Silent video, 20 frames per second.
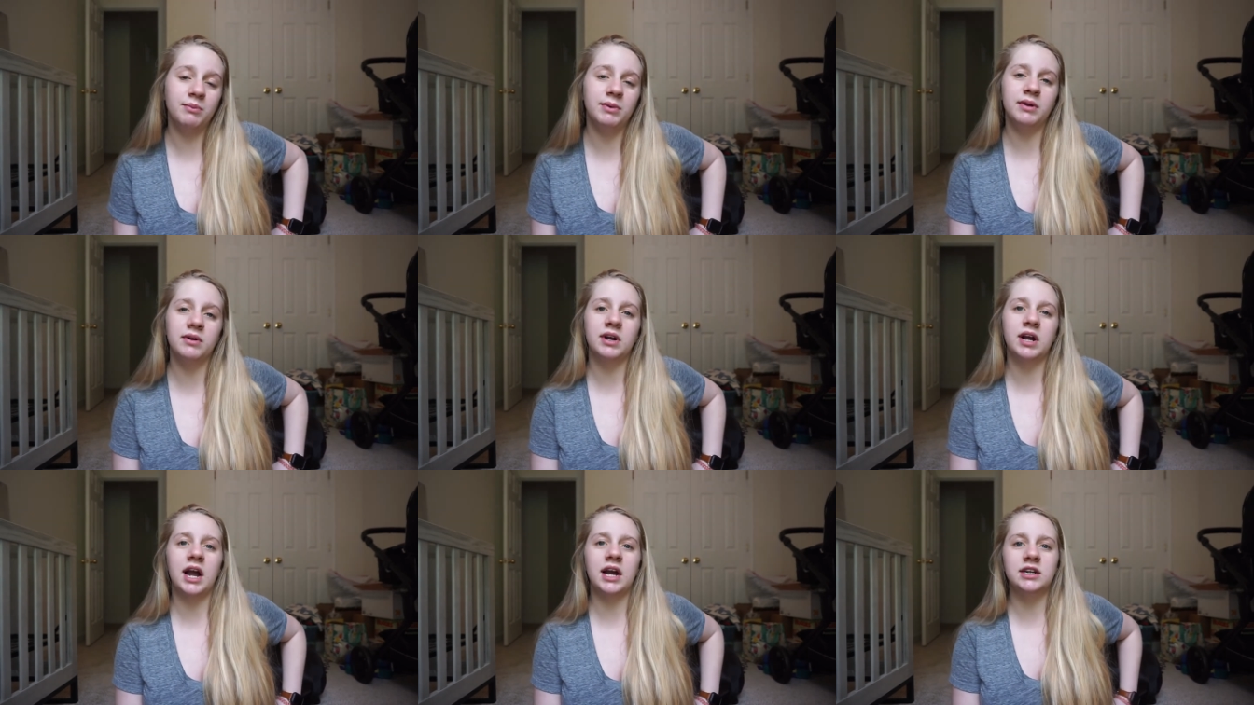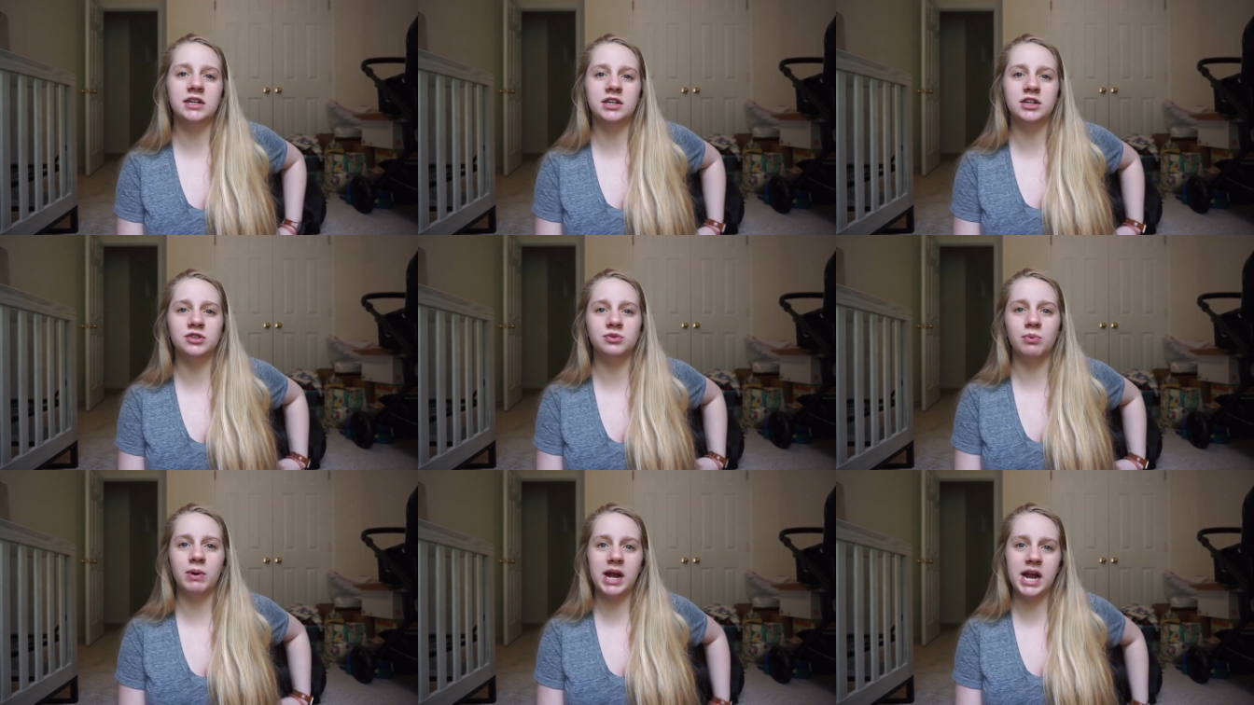We were kind of
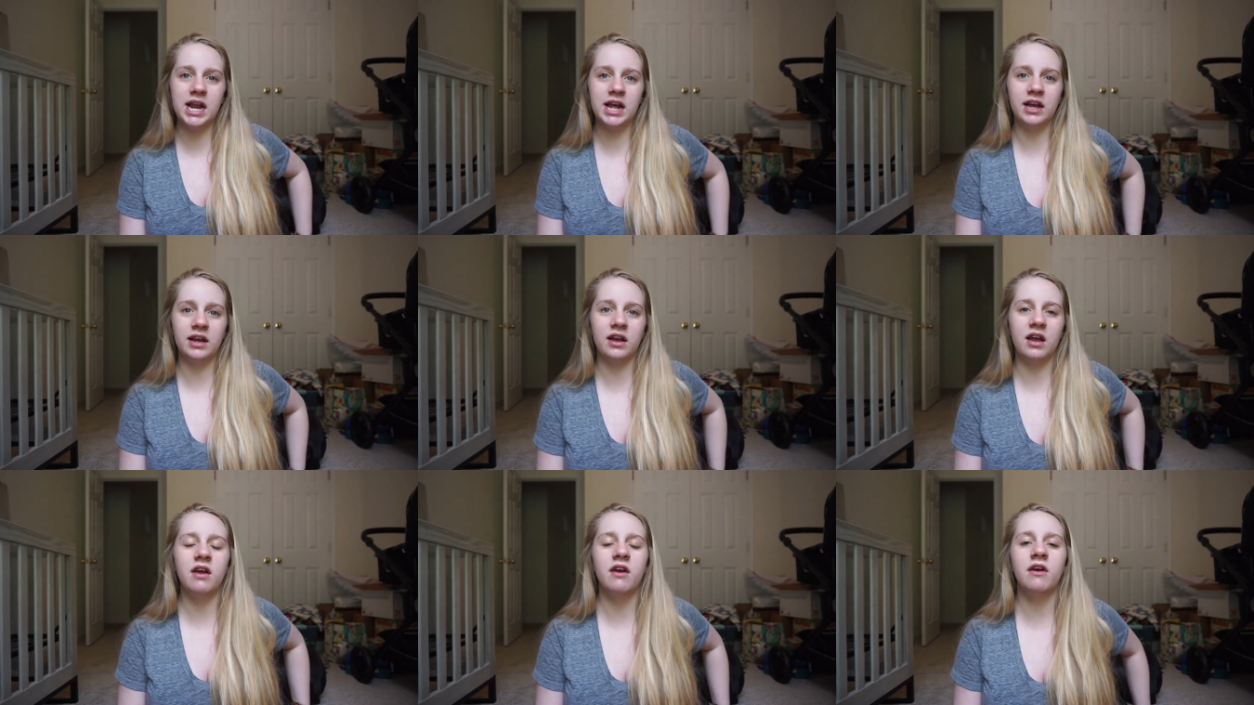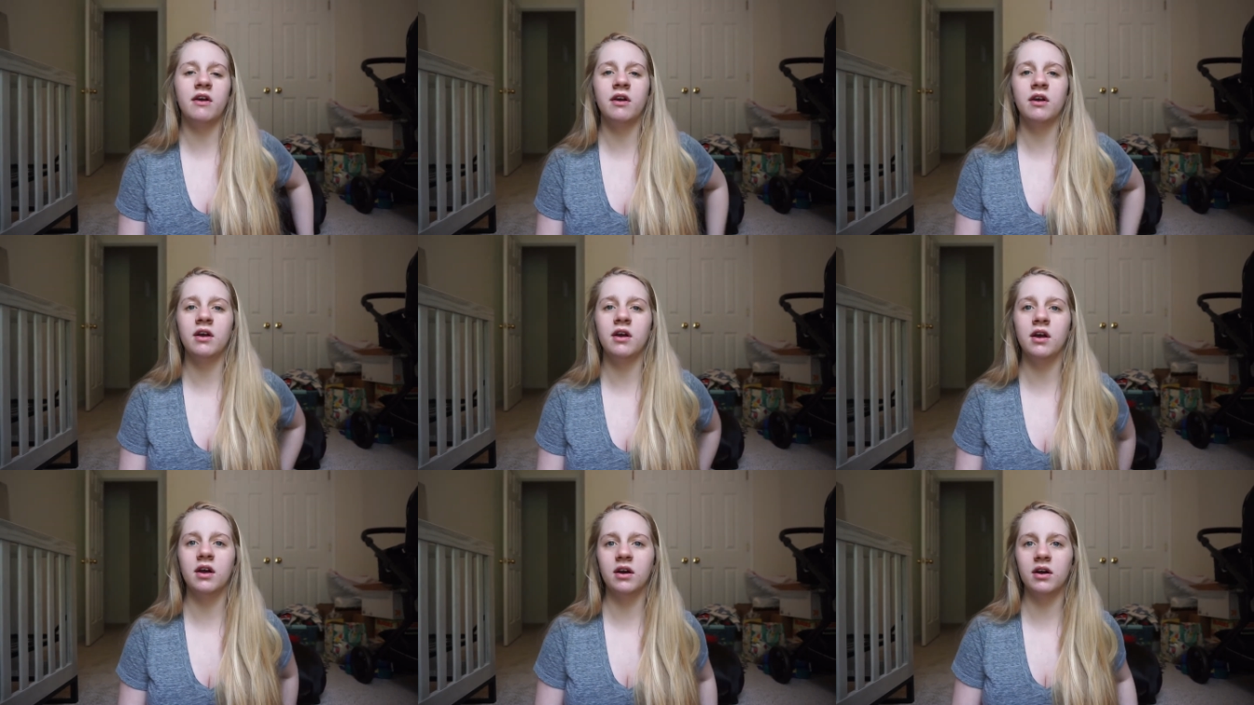just waiting,
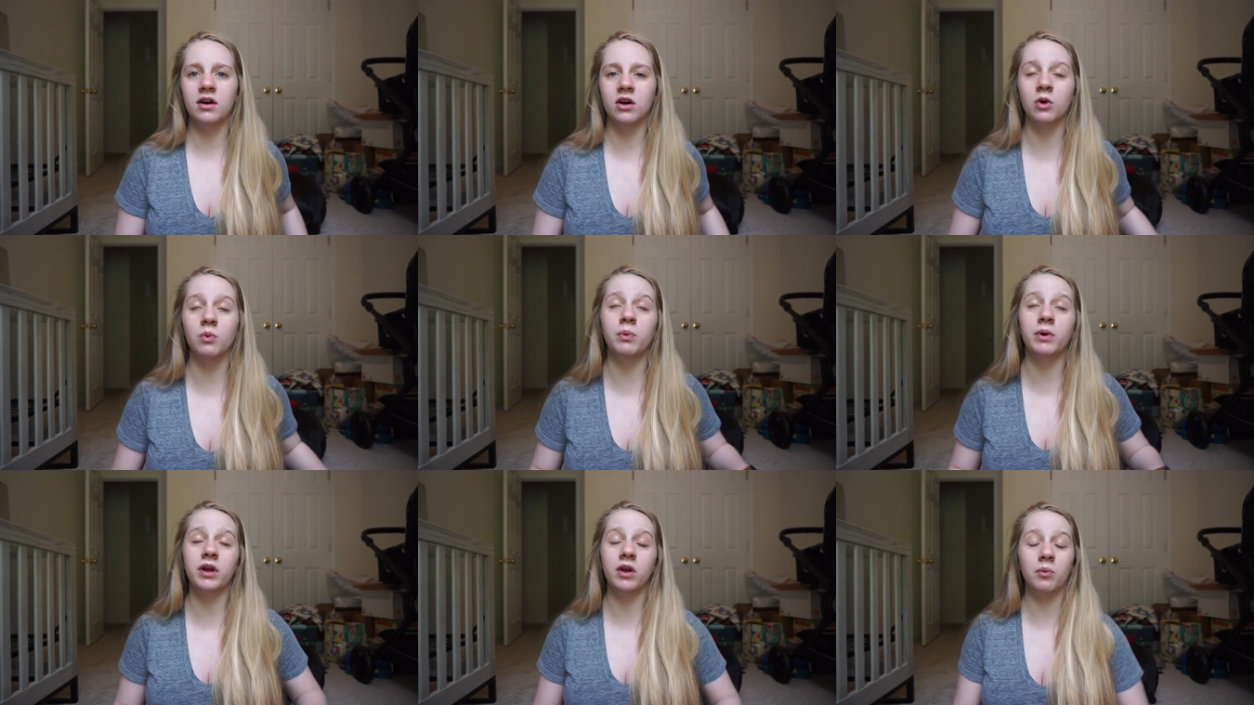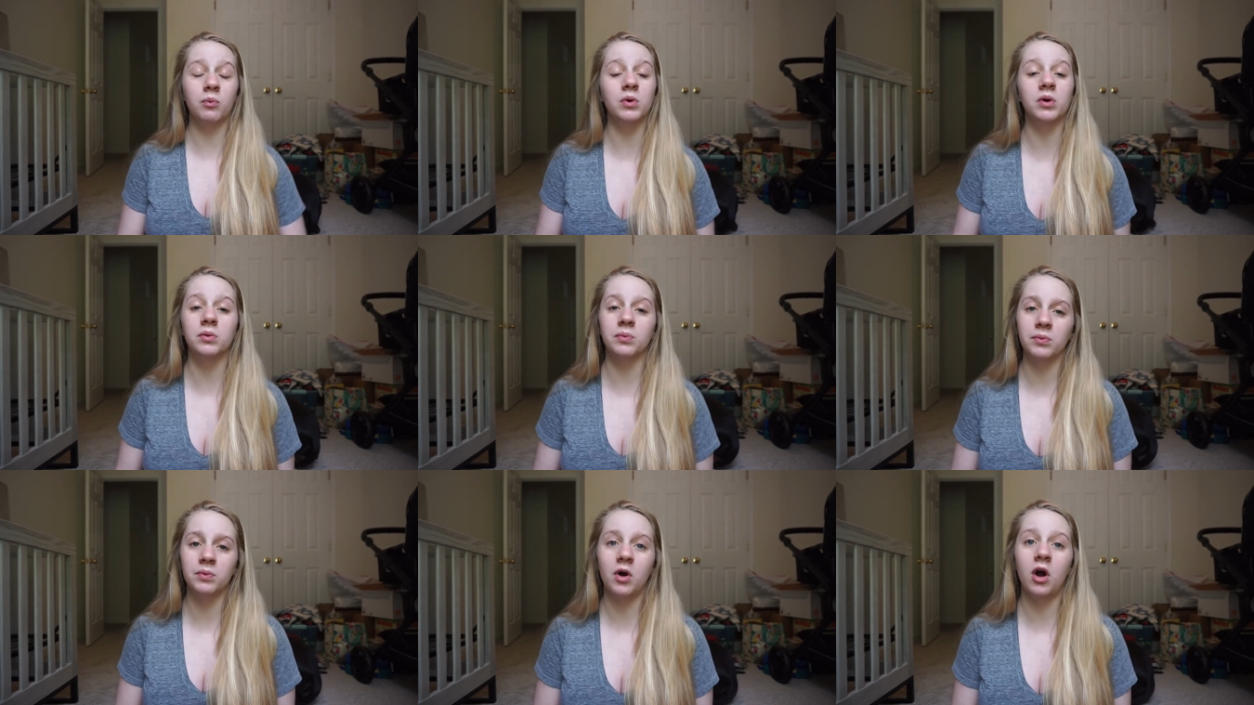or we
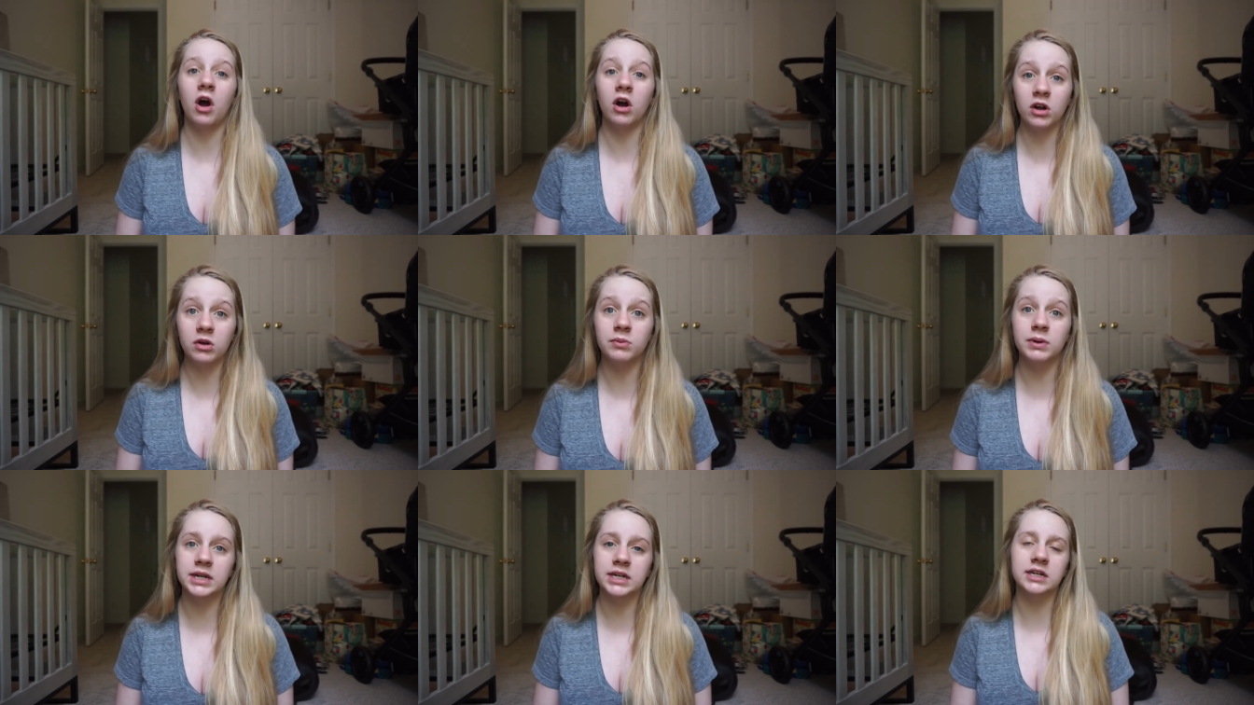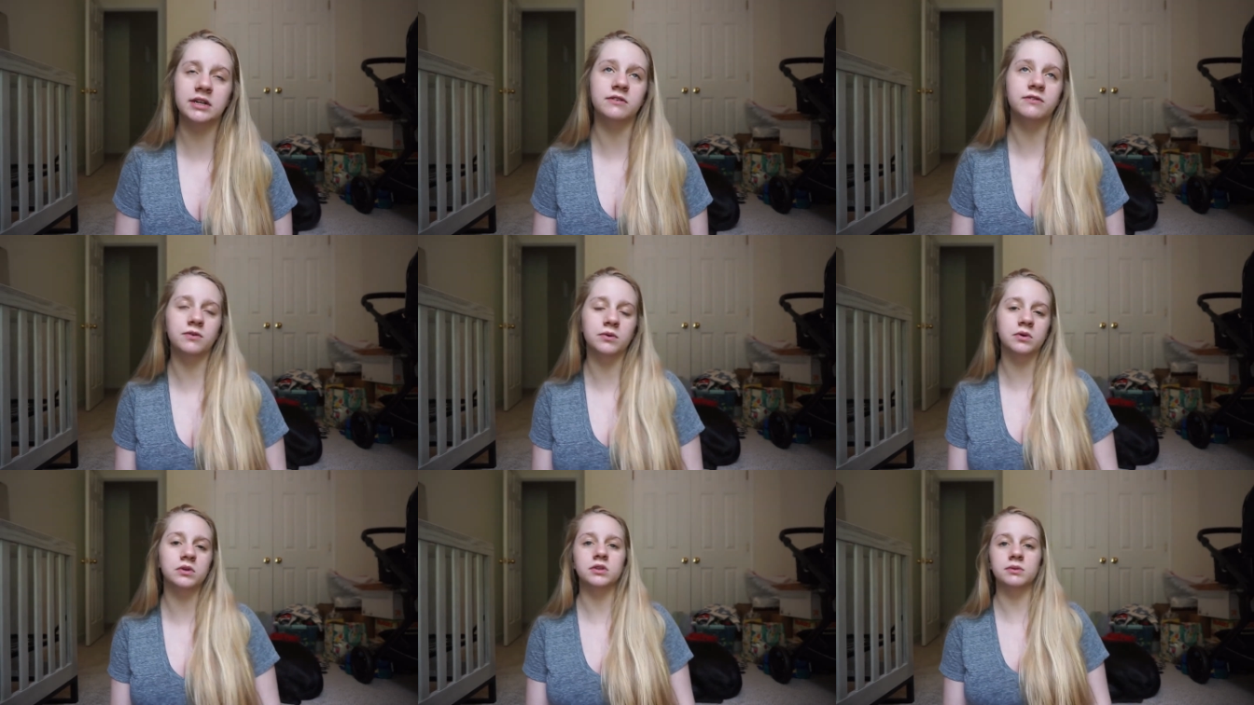were, are waiting
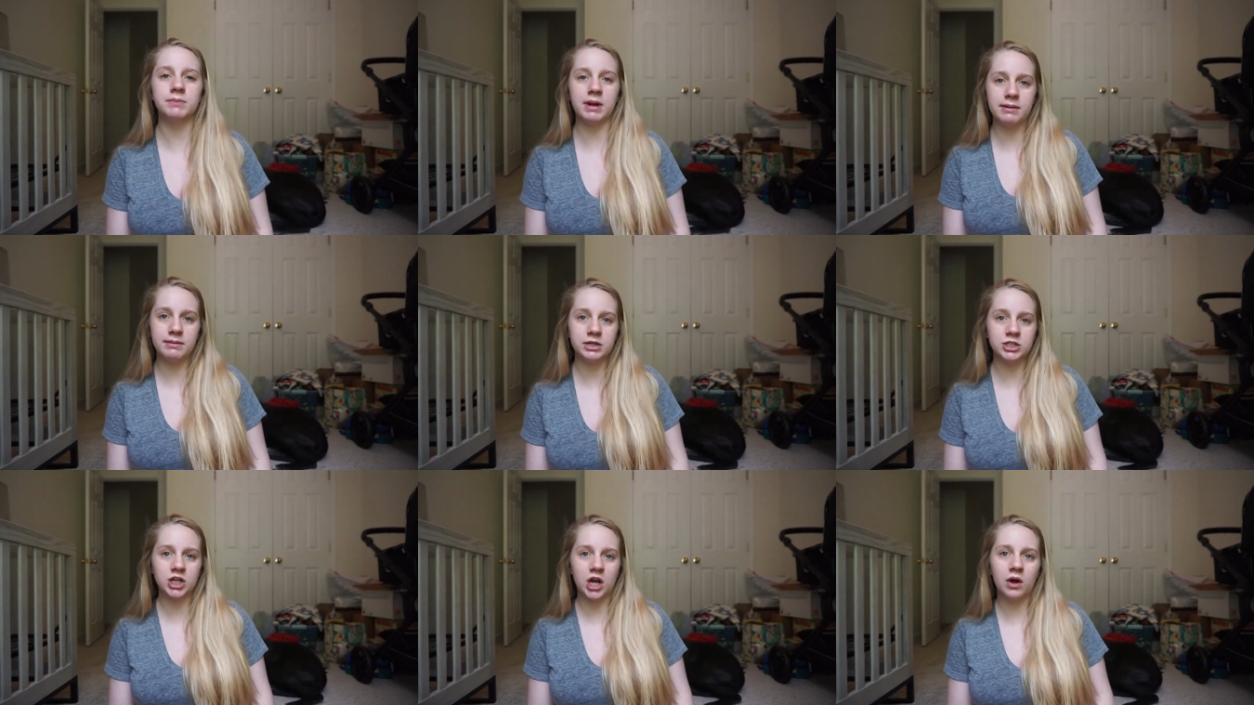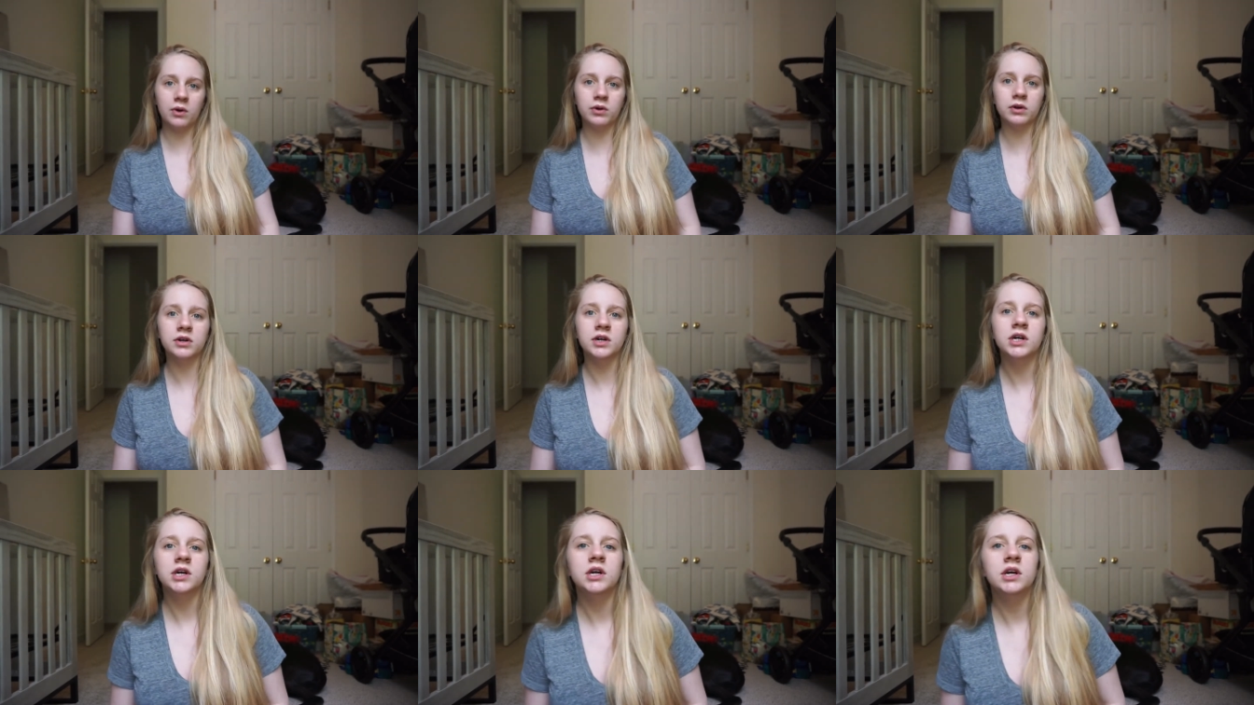for the baby
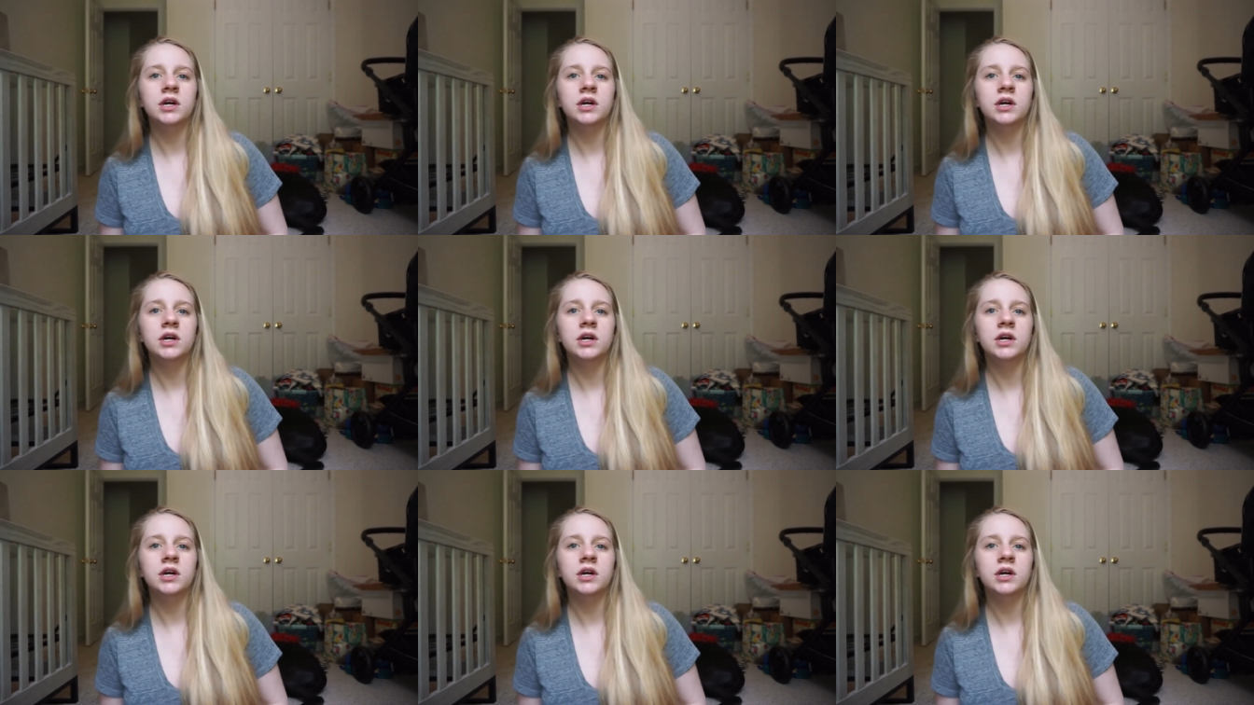shower